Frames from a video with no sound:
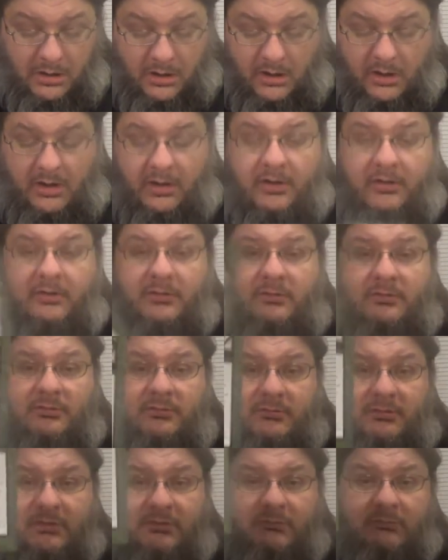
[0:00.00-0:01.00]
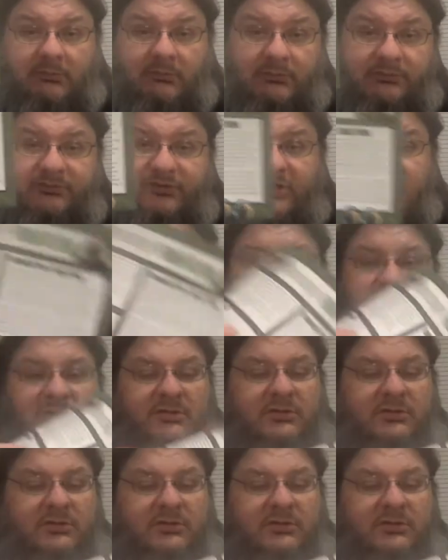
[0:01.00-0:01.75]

a rule sheet.